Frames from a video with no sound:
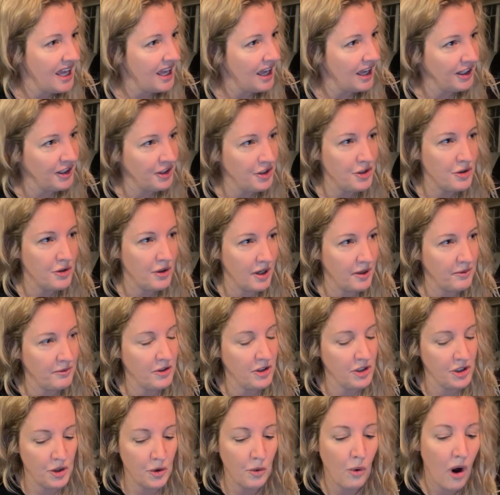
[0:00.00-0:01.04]

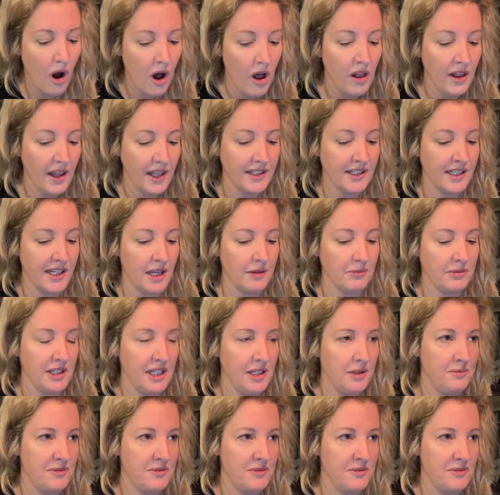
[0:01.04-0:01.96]
you all ended up